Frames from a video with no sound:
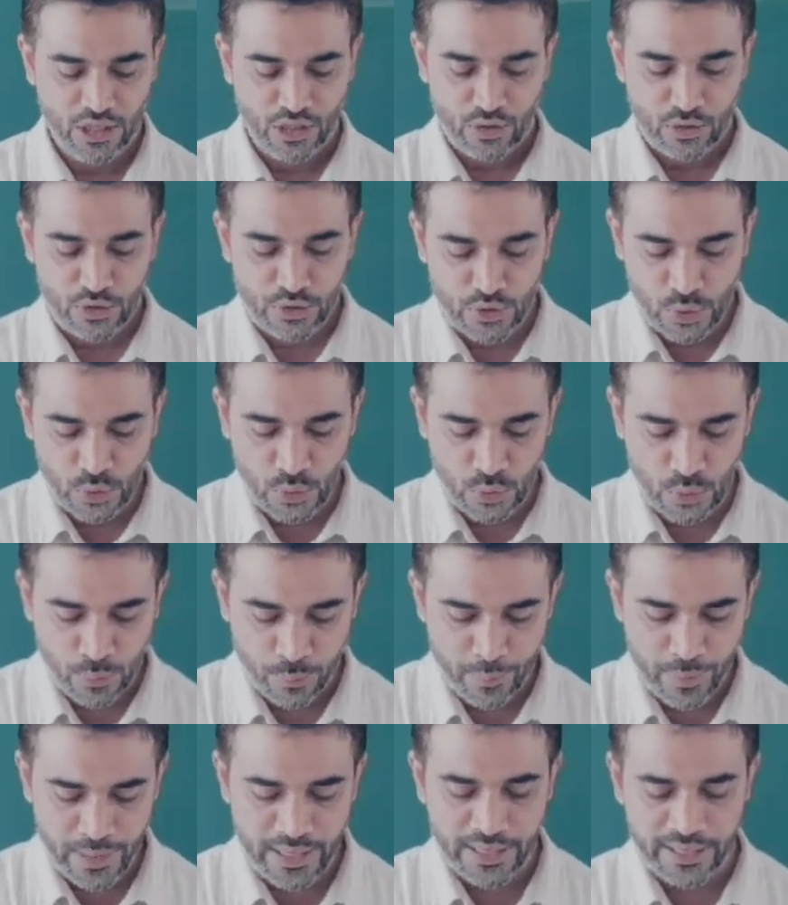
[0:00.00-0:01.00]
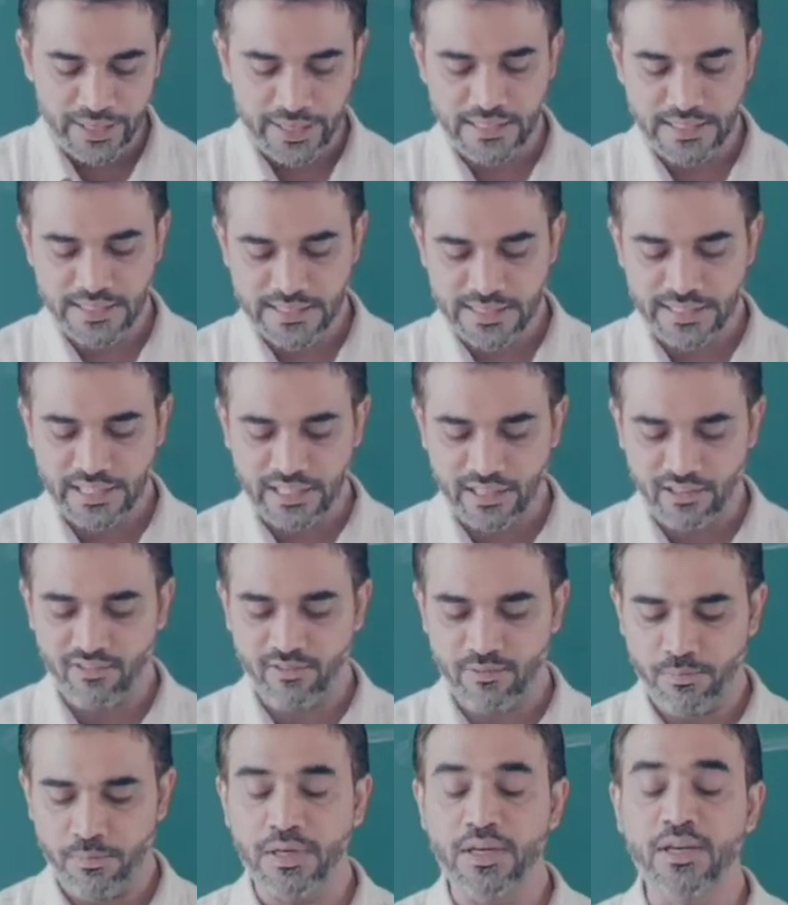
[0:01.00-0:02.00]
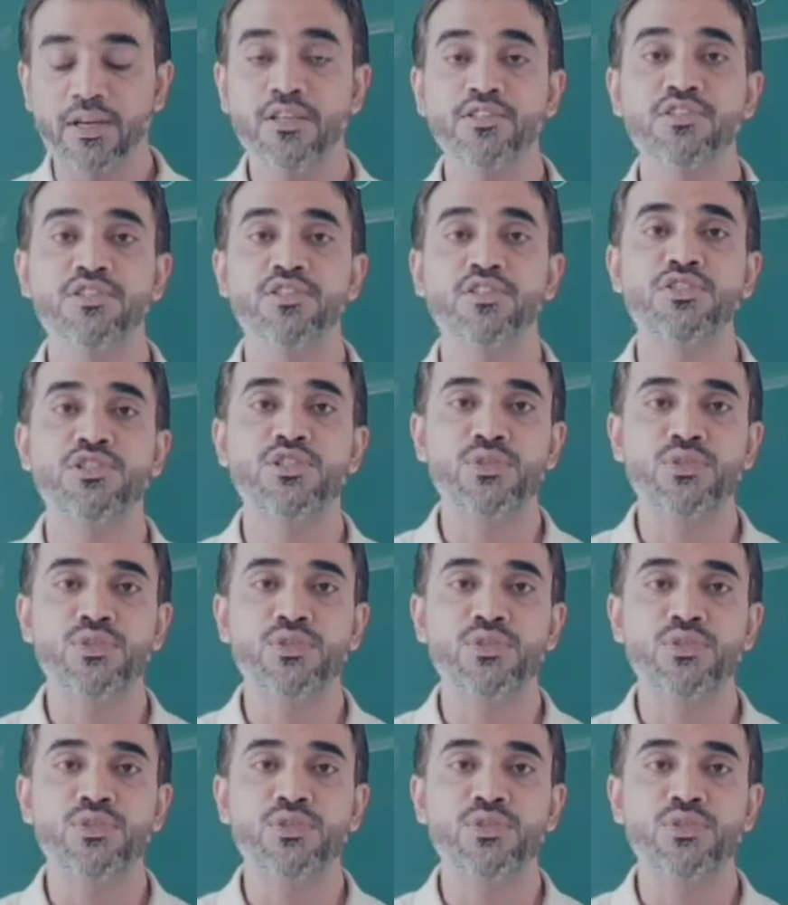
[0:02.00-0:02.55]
though parents give birth